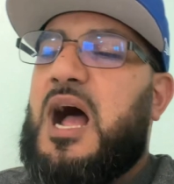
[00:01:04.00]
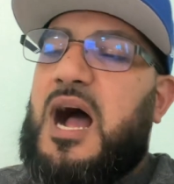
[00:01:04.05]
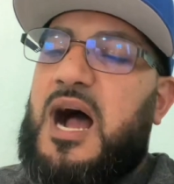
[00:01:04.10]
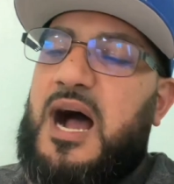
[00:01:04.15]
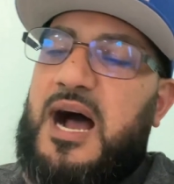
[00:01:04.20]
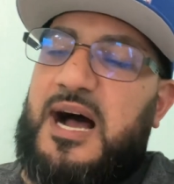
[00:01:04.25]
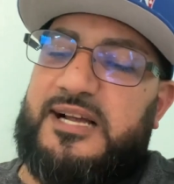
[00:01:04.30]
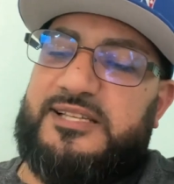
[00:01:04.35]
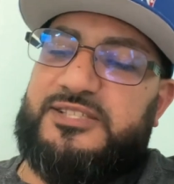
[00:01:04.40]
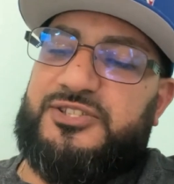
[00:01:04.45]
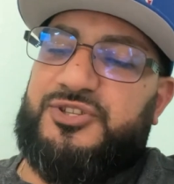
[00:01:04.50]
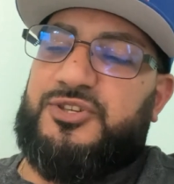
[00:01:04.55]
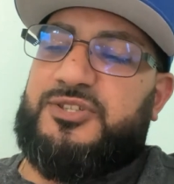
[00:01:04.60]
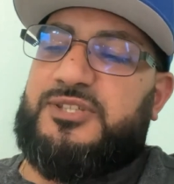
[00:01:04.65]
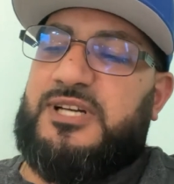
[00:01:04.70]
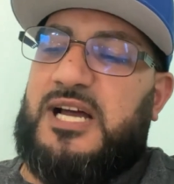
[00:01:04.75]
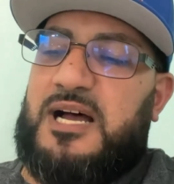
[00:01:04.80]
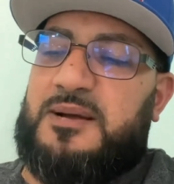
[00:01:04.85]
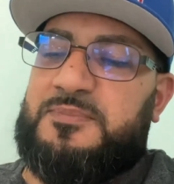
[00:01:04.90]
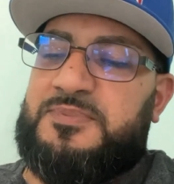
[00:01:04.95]
Oscar
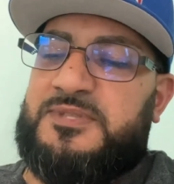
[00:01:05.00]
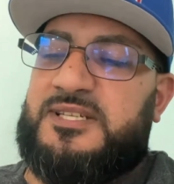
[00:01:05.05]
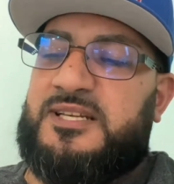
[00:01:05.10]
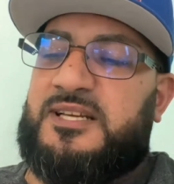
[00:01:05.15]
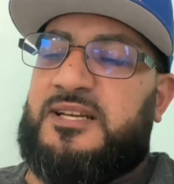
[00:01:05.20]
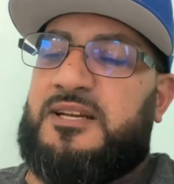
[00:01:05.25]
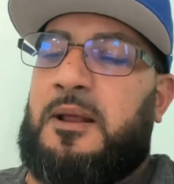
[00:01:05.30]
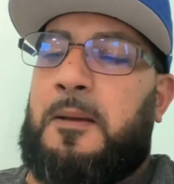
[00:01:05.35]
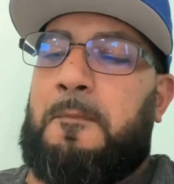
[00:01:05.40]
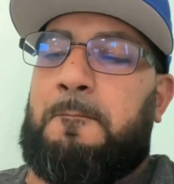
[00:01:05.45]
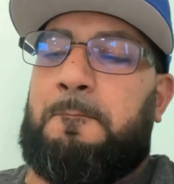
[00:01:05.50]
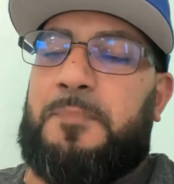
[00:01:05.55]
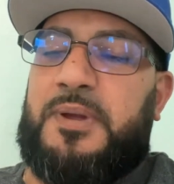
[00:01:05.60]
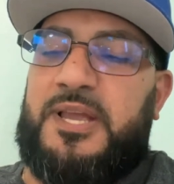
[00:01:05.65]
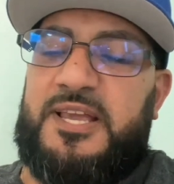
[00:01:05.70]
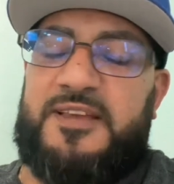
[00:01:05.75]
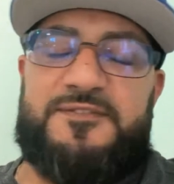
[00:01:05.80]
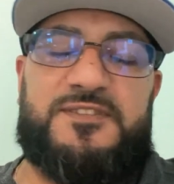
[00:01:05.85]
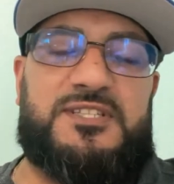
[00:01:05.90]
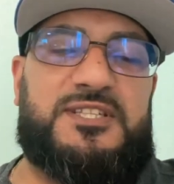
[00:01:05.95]
Thompson,
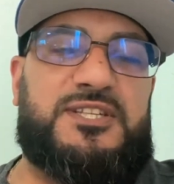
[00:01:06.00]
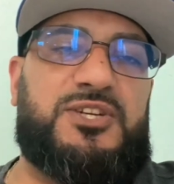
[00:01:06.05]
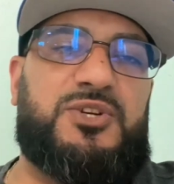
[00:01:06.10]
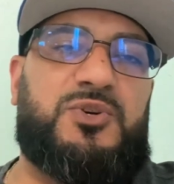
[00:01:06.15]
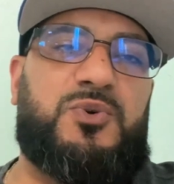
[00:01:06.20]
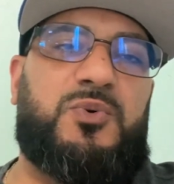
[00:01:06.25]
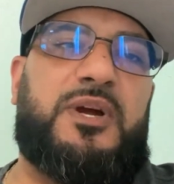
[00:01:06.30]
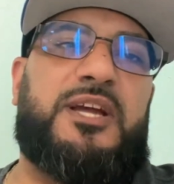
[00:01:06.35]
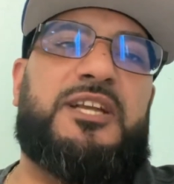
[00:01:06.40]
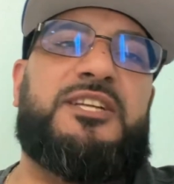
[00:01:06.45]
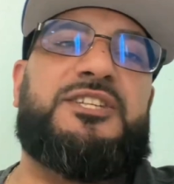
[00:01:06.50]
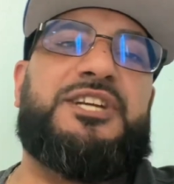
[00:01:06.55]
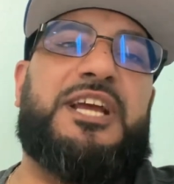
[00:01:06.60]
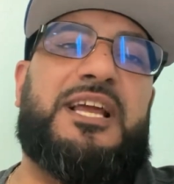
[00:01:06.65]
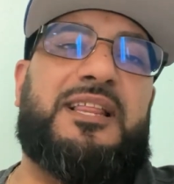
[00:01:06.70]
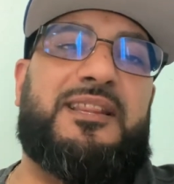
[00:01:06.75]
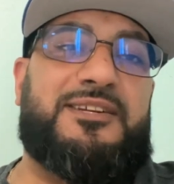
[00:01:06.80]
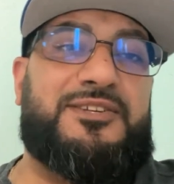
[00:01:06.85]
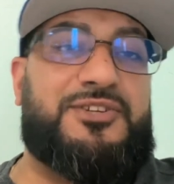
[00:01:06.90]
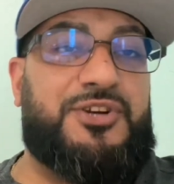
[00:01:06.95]
Beef Stew, and
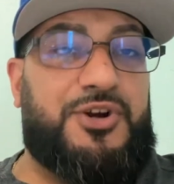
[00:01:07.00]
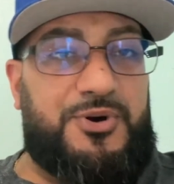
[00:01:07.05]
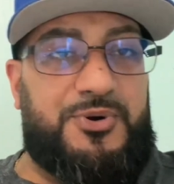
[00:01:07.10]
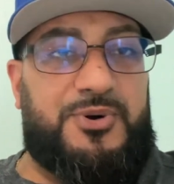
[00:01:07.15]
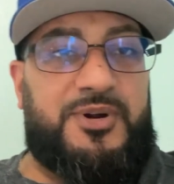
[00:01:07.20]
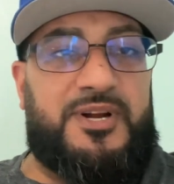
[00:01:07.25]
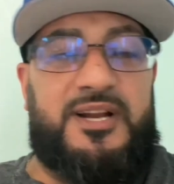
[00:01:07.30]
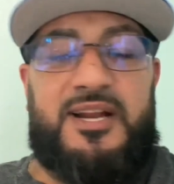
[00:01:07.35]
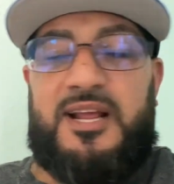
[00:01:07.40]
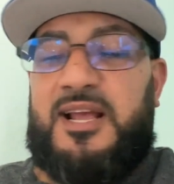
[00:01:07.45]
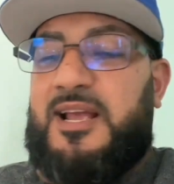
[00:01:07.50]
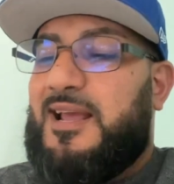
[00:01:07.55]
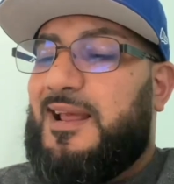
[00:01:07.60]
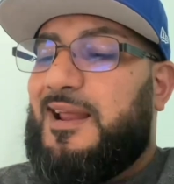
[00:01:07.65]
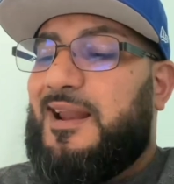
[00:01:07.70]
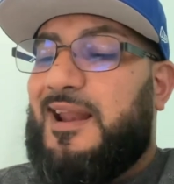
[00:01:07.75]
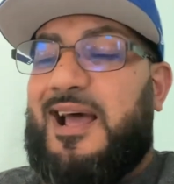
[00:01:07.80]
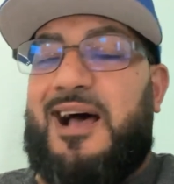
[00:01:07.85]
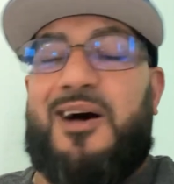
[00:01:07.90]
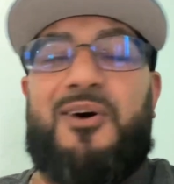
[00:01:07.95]
Jalen Duren.
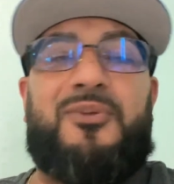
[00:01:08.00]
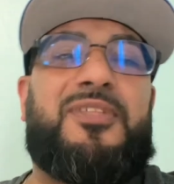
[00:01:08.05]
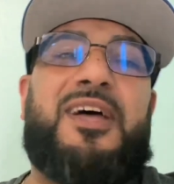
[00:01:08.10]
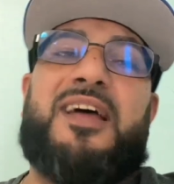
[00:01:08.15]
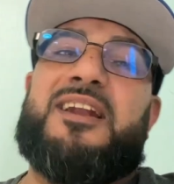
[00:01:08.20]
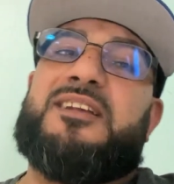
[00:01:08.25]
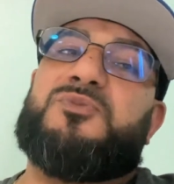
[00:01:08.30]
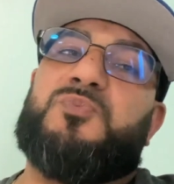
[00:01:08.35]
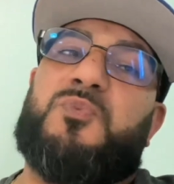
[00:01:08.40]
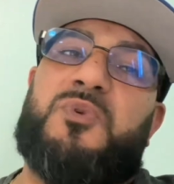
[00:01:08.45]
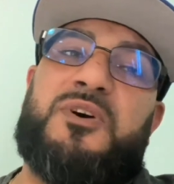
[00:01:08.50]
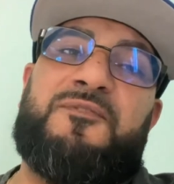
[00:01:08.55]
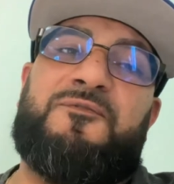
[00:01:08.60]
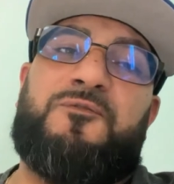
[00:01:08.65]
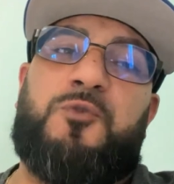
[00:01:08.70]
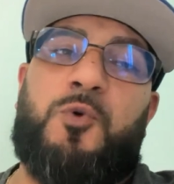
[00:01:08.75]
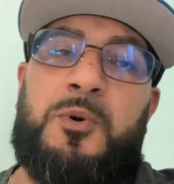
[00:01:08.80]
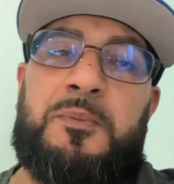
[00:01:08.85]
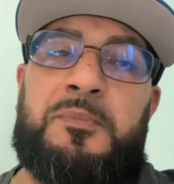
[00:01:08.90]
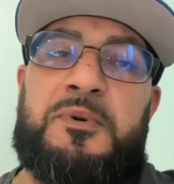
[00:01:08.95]
Now, that is one
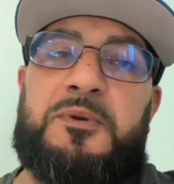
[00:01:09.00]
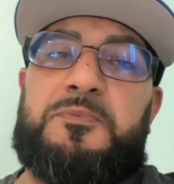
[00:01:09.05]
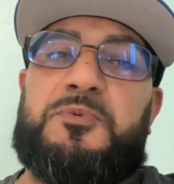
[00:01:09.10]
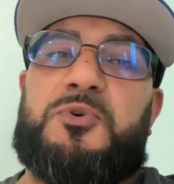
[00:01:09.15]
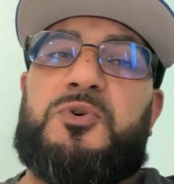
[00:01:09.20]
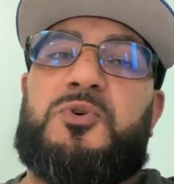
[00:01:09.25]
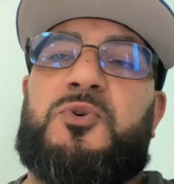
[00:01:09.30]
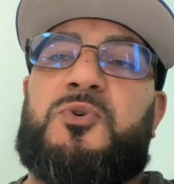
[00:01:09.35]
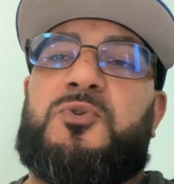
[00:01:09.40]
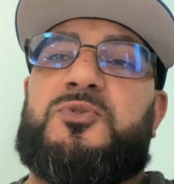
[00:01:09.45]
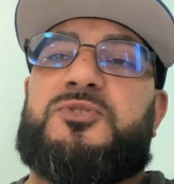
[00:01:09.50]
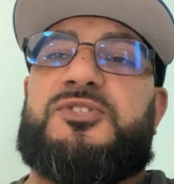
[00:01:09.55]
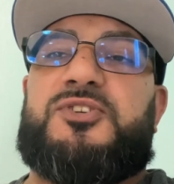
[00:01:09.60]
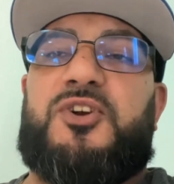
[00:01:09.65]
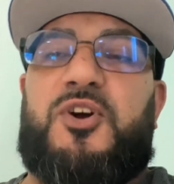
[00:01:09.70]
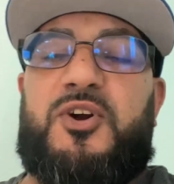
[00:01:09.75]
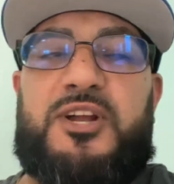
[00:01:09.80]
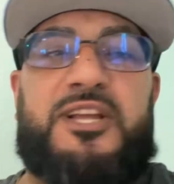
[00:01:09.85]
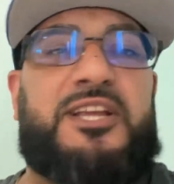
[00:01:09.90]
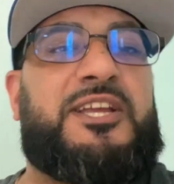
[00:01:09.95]
formidable
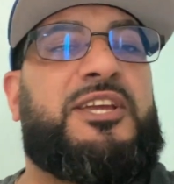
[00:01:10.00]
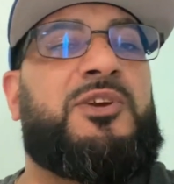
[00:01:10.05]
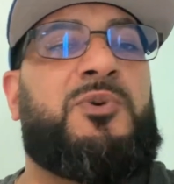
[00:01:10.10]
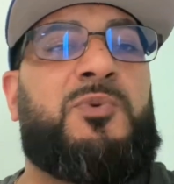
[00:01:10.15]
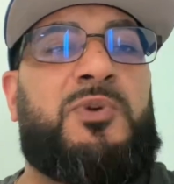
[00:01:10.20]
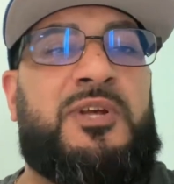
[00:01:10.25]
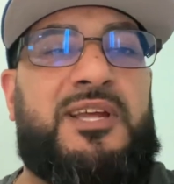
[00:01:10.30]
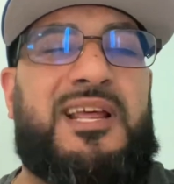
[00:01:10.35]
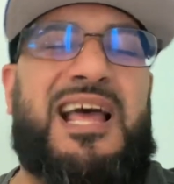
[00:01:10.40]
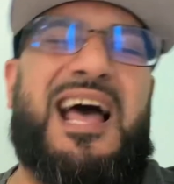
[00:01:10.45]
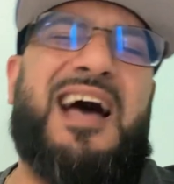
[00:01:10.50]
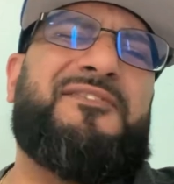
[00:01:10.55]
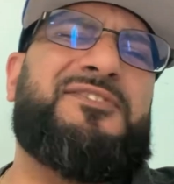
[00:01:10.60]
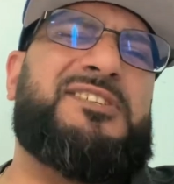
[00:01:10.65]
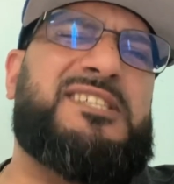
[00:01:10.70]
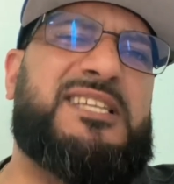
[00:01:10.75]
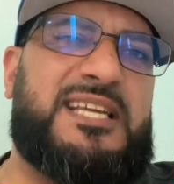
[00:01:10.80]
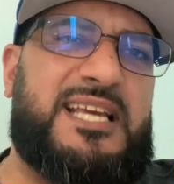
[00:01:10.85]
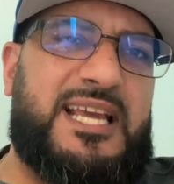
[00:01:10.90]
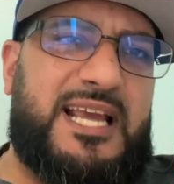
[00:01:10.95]
starting unit.
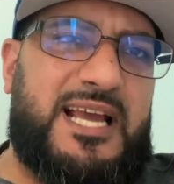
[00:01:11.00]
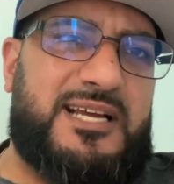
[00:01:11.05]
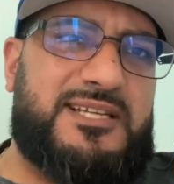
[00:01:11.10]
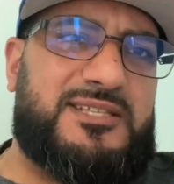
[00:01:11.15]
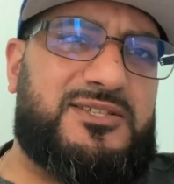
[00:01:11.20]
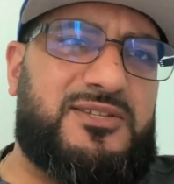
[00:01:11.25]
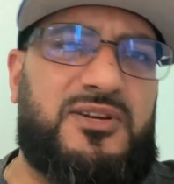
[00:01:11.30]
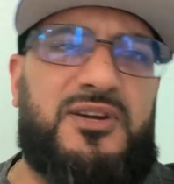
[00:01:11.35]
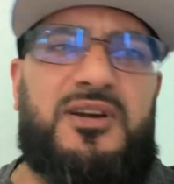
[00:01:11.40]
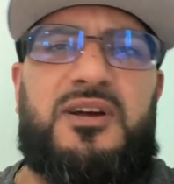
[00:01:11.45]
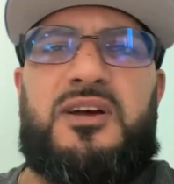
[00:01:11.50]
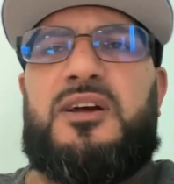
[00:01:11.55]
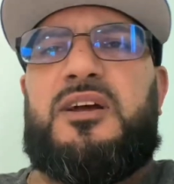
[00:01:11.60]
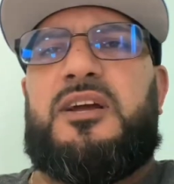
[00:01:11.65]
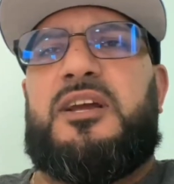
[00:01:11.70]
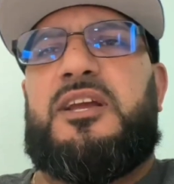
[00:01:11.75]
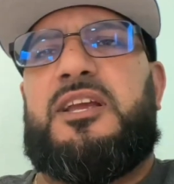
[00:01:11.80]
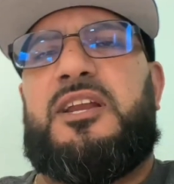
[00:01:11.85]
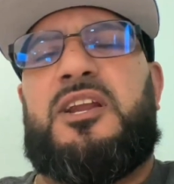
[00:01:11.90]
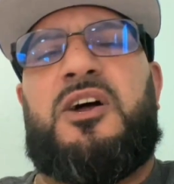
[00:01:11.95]
Obviously, he has,
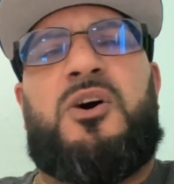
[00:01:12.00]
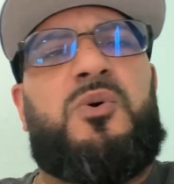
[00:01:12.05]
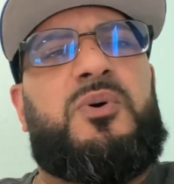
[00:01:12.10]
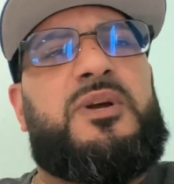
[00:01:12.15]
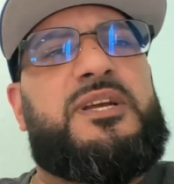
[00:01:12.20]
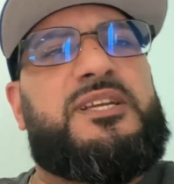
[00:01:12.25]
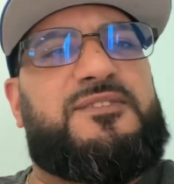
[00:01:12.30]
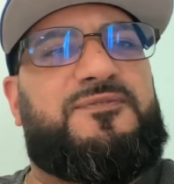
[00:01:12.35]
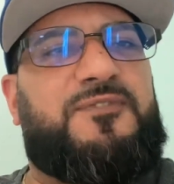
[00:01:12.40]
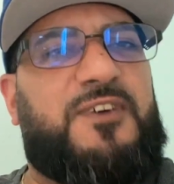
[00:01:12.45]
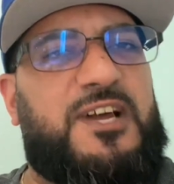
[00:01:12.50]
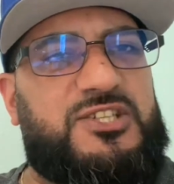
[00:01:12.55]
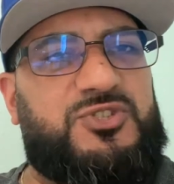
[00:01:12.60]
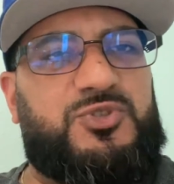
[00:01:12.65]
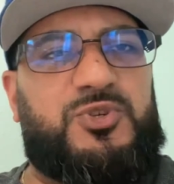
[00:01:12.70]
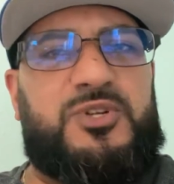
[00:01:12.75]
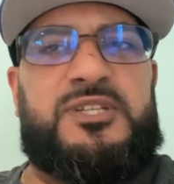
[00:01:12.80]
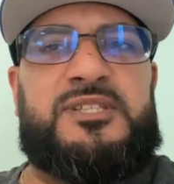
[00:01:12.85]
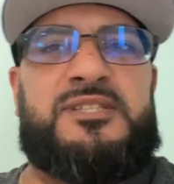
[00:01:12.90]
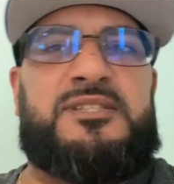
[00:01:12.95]
you know, his
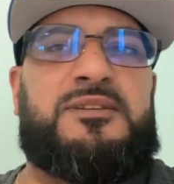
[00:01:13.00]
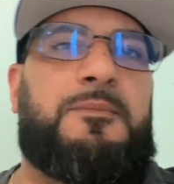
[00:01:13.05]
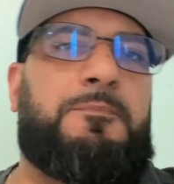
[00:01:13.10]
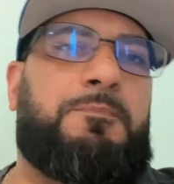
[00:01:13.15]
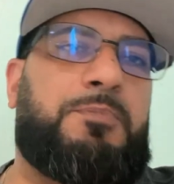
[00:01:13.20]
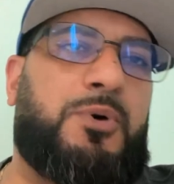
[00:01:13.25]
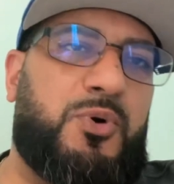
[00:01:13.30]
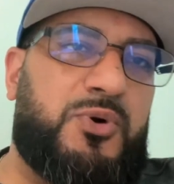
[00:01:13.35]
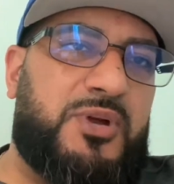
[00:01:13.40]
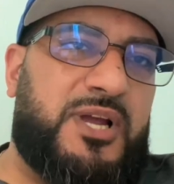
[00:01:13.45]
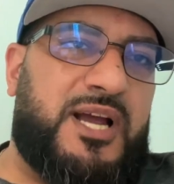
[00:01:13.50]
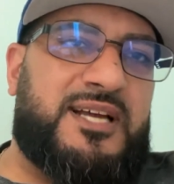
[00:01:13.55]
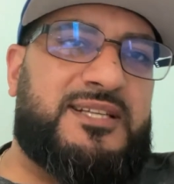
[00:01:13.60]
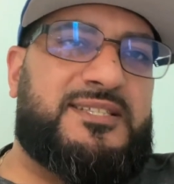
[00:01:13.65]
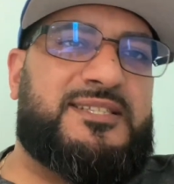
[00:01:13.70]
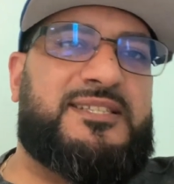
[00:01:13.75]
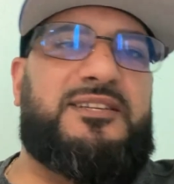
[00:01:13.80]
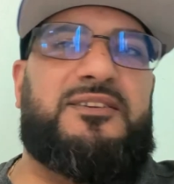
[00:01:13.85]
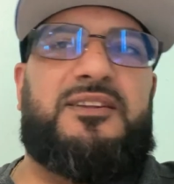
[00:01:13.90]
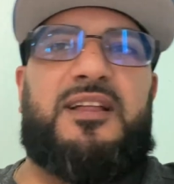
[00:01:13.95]
veterans. Bojan's
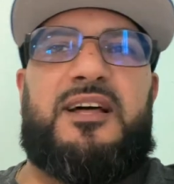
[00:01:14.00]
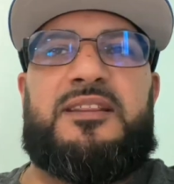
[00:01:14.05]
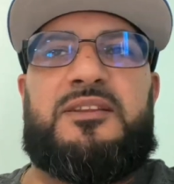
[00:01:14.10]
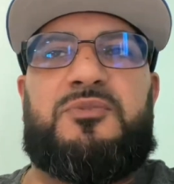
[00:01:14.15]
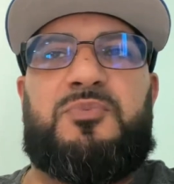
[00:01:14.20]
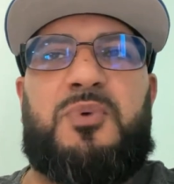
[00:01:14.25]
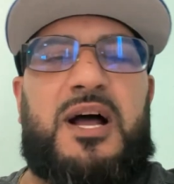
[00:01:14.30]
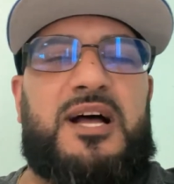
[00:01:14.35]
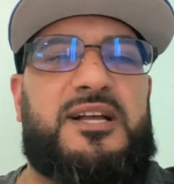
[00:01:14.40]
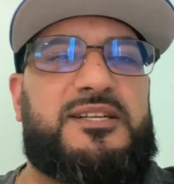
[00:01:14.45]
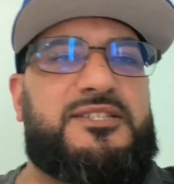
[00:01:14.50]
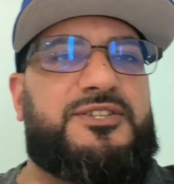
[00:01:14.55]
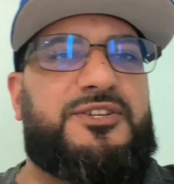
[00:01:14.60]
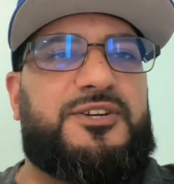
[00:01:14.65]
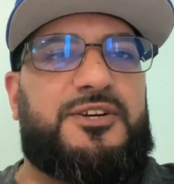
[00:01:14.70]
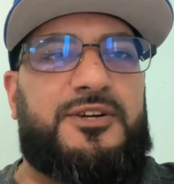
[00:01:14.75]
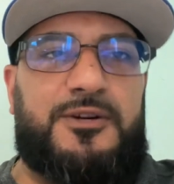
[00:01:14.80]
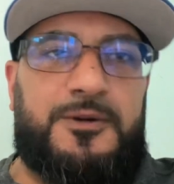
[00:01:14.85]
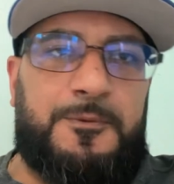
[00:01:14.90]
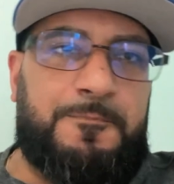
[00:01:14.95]
still on the
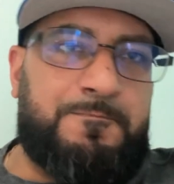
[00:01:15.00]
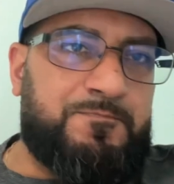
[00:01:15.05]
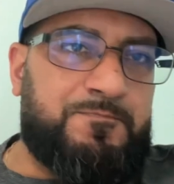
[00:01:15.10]
roster.